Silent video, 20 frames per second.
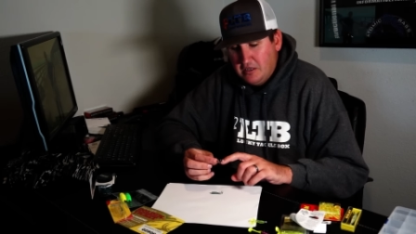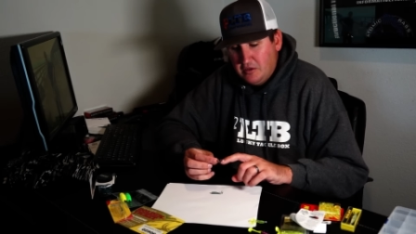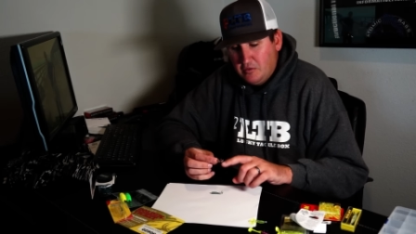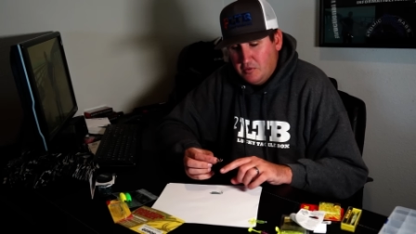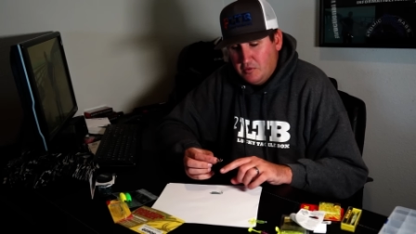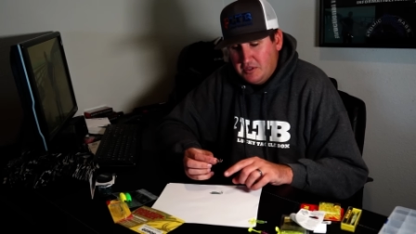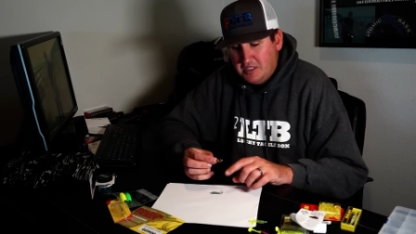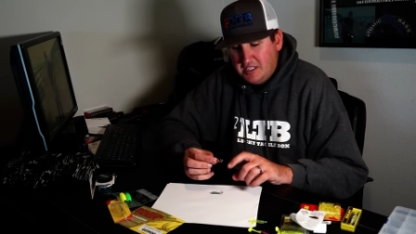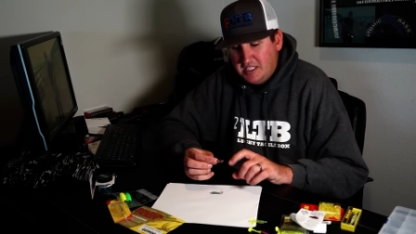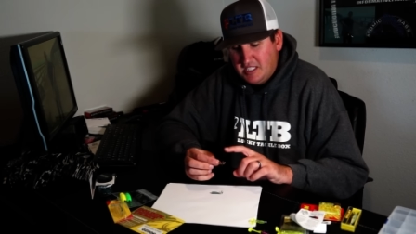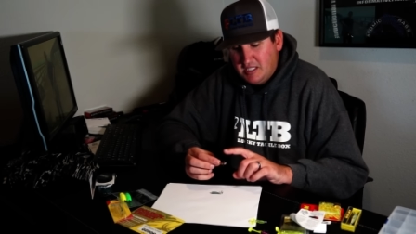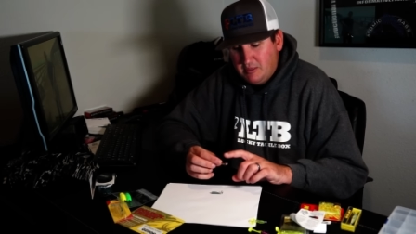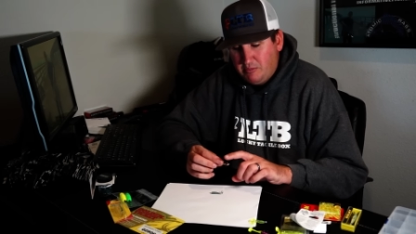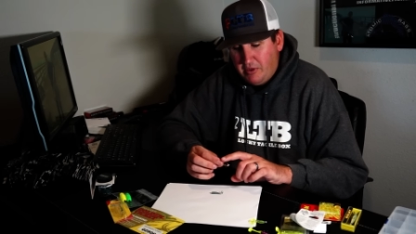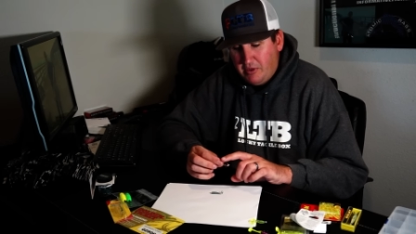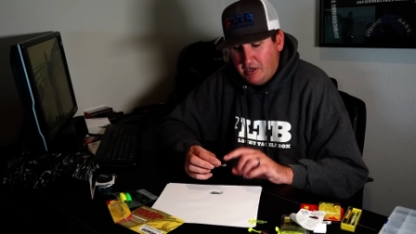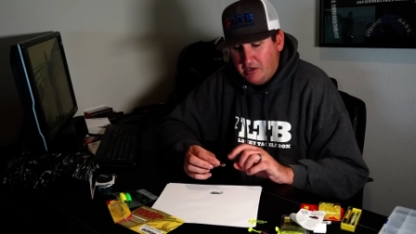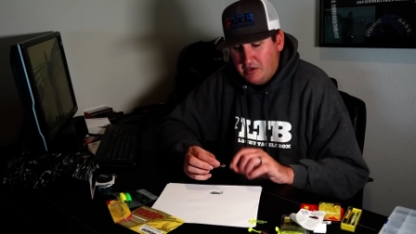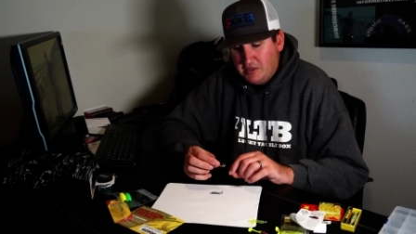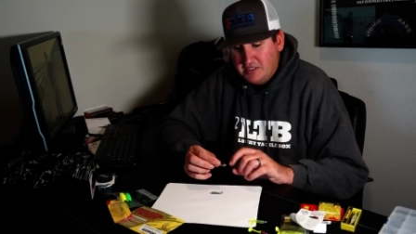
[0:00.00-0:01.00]
with these
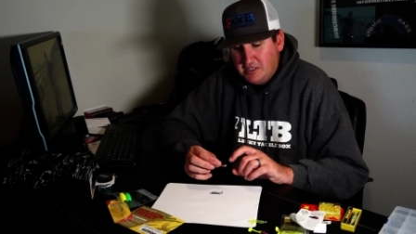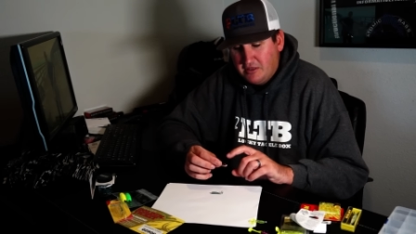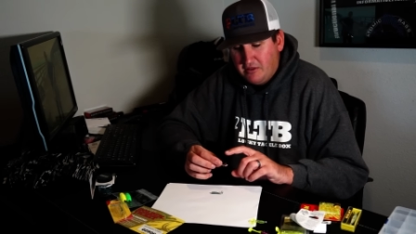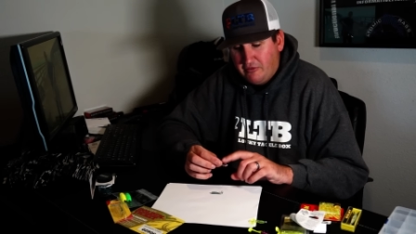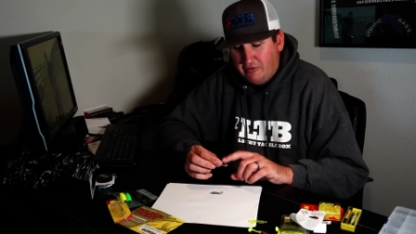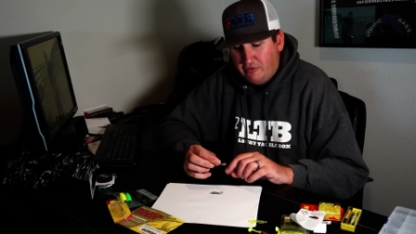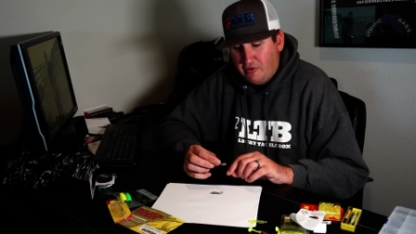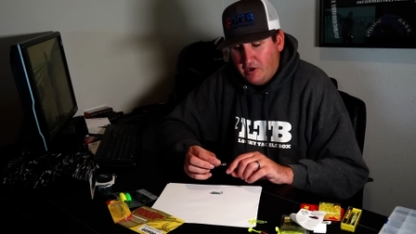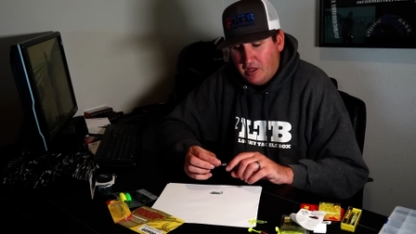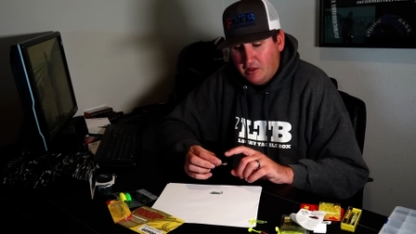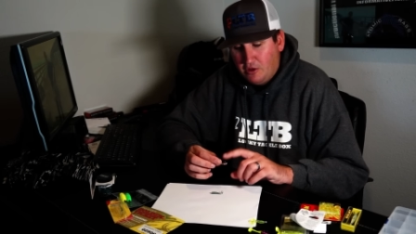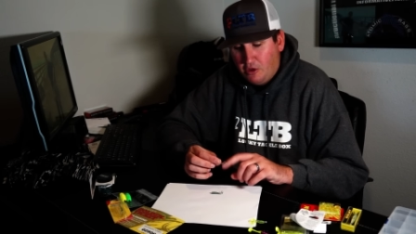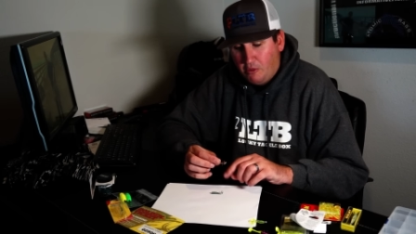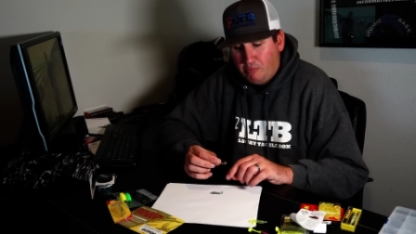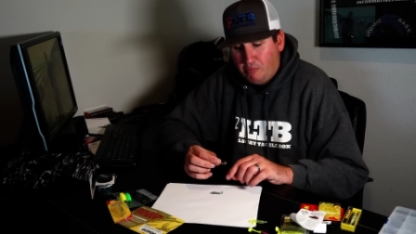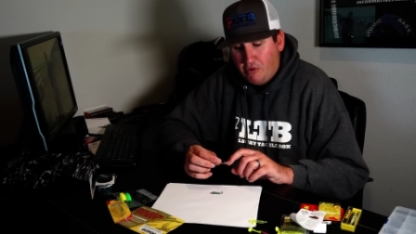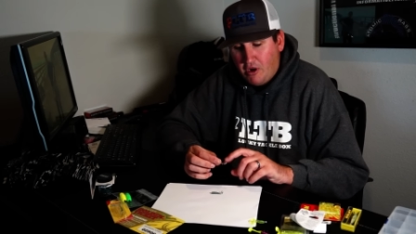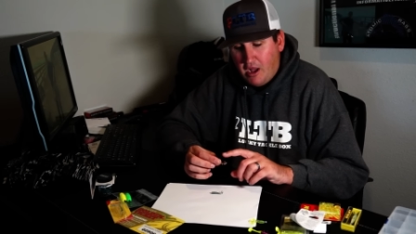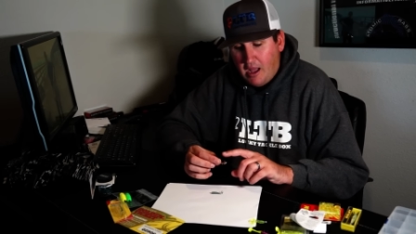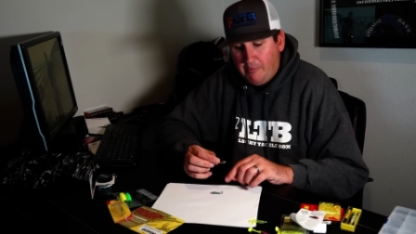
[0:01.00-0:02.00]
spinners on the front, little
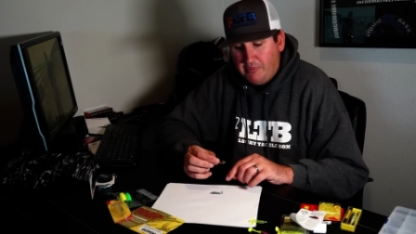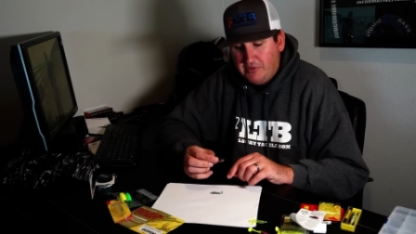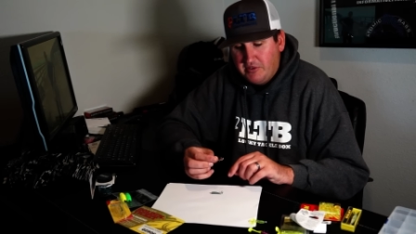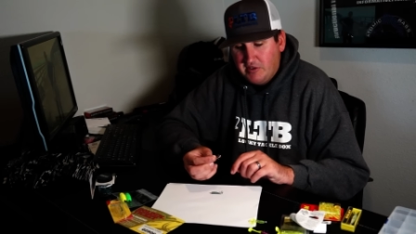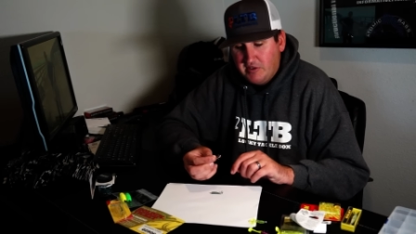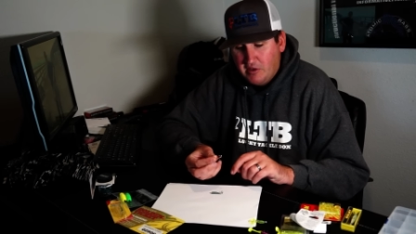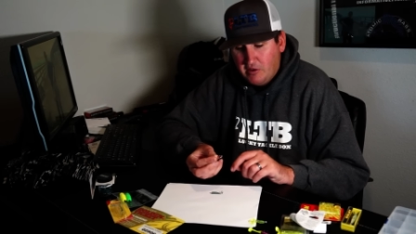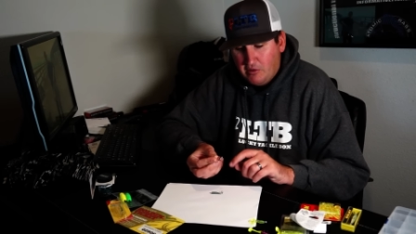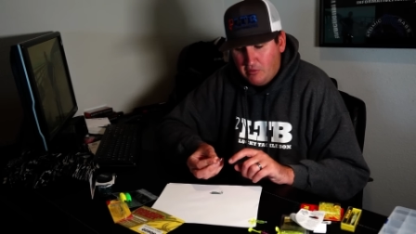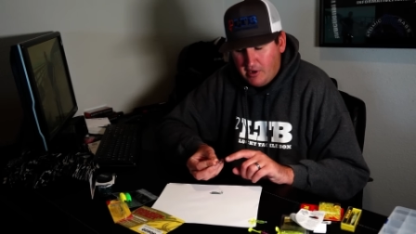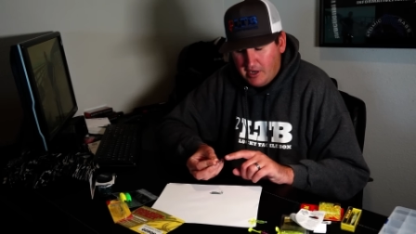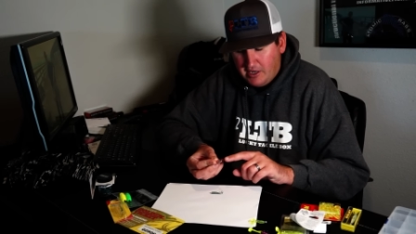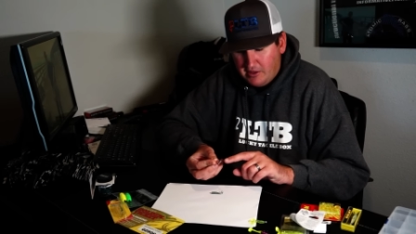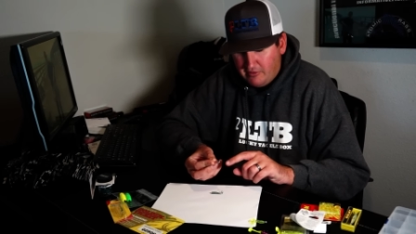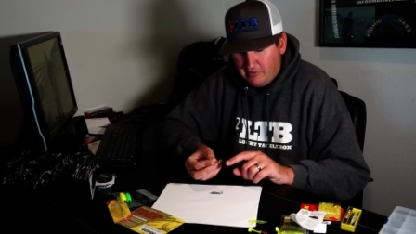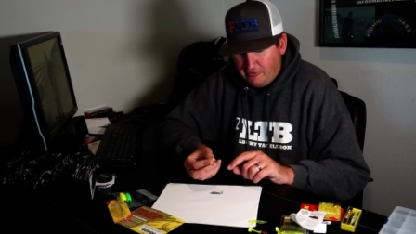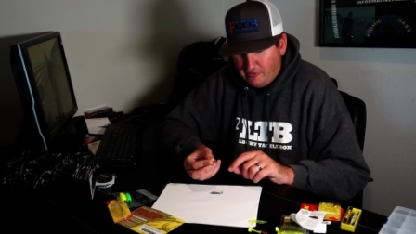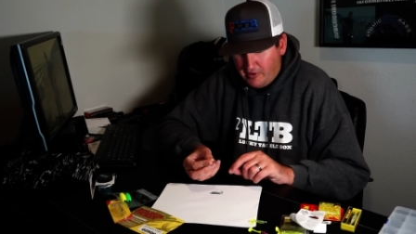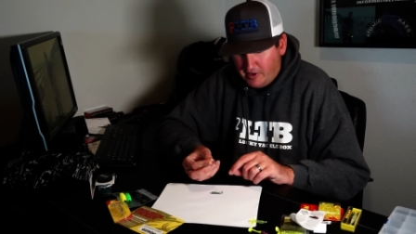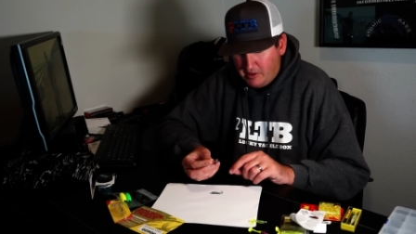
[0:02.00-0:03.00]
props right on the
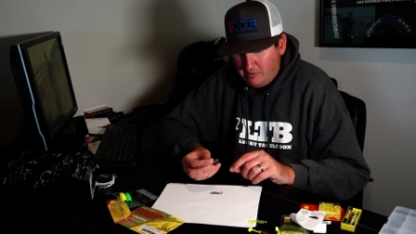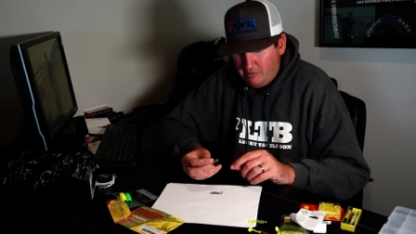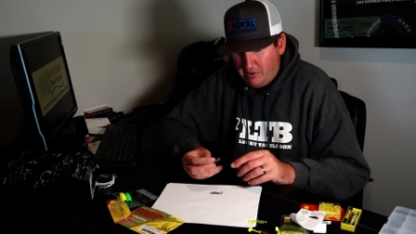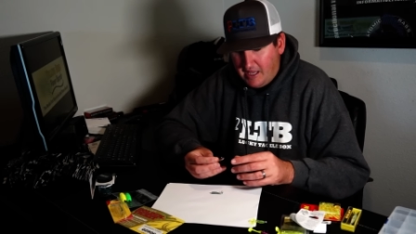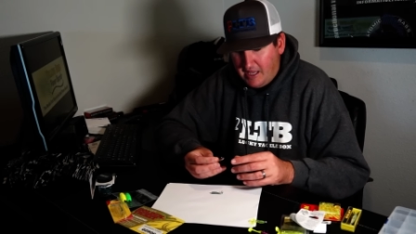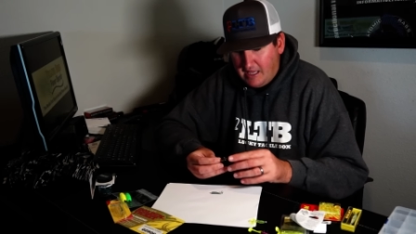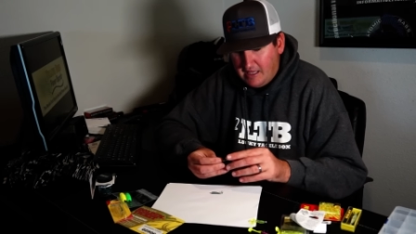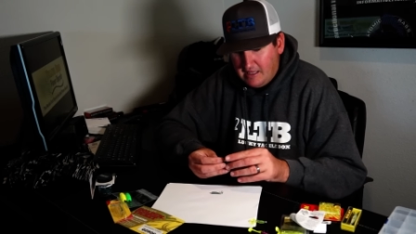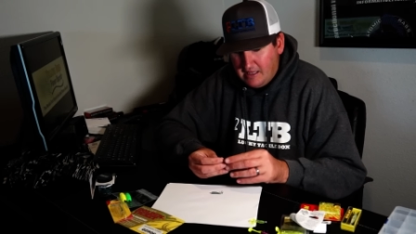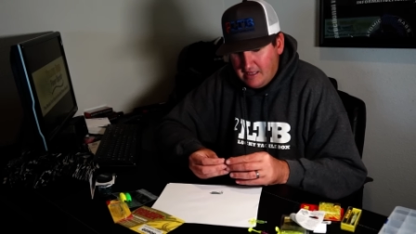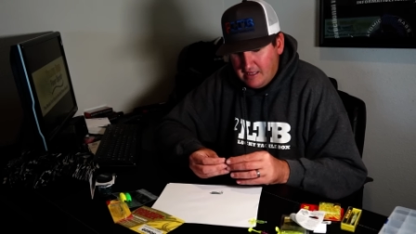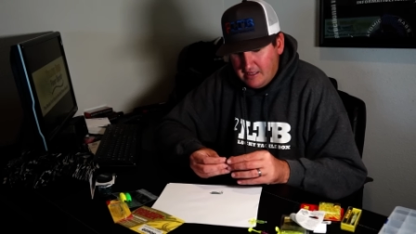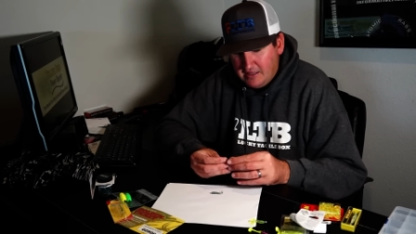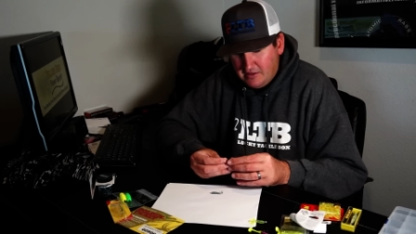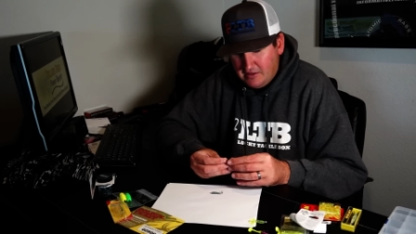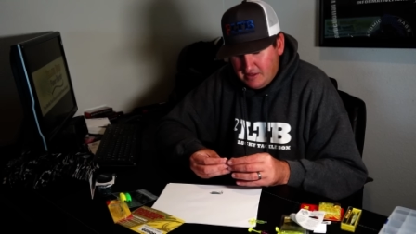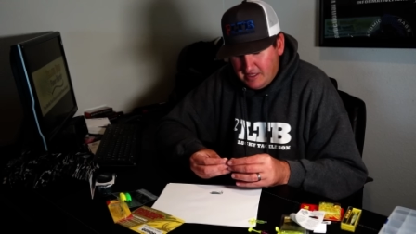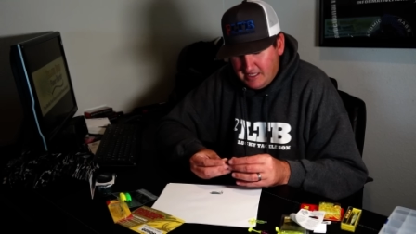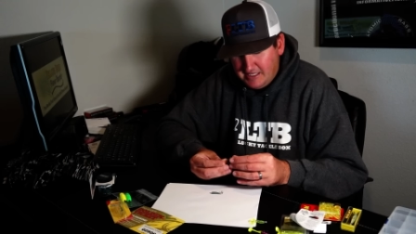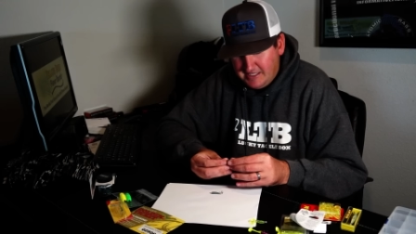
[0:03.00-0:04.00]
front of the bait.
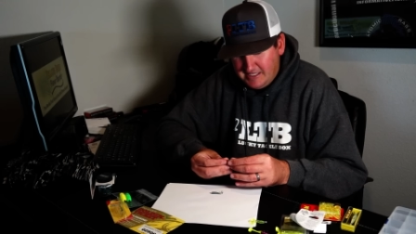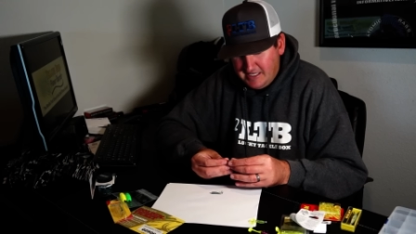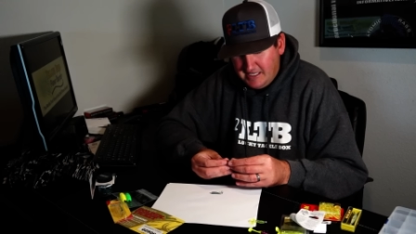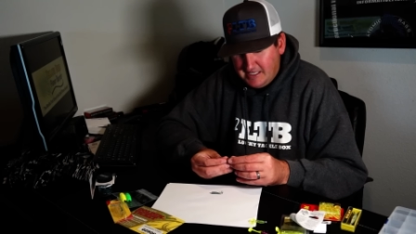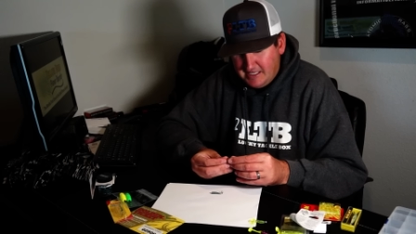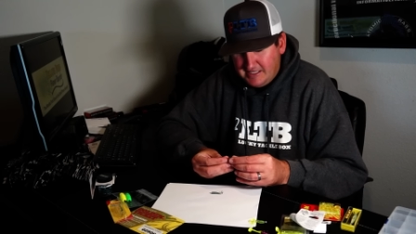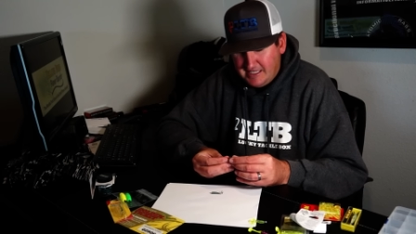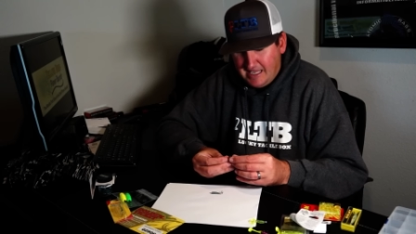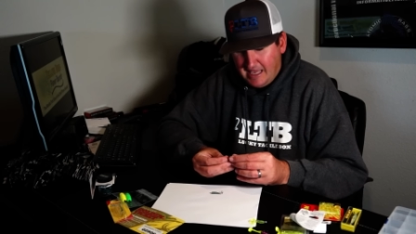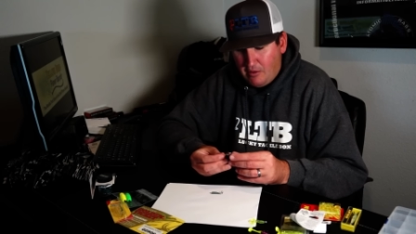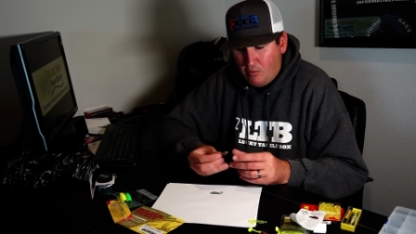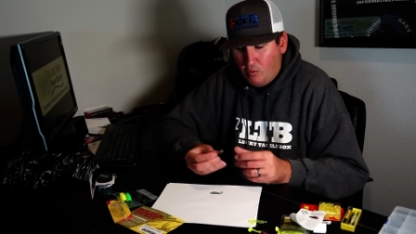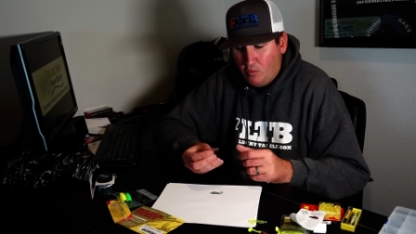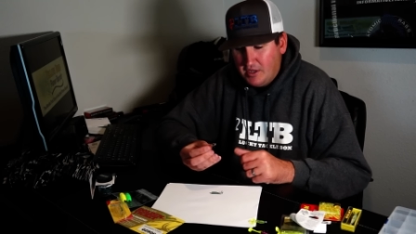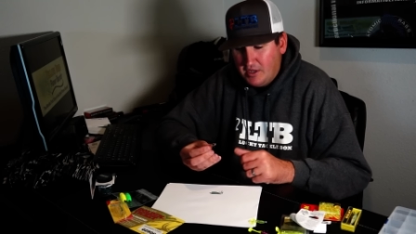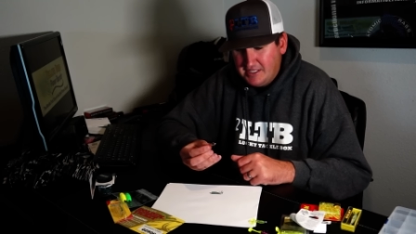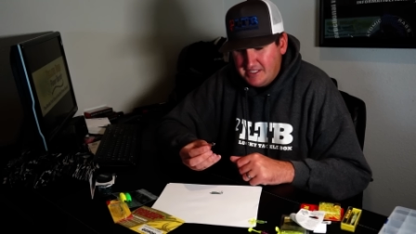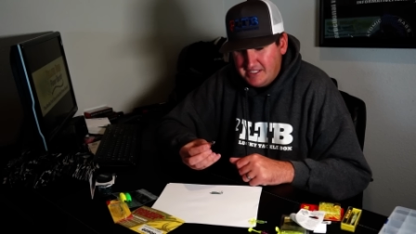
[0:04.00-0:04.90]
This is a 1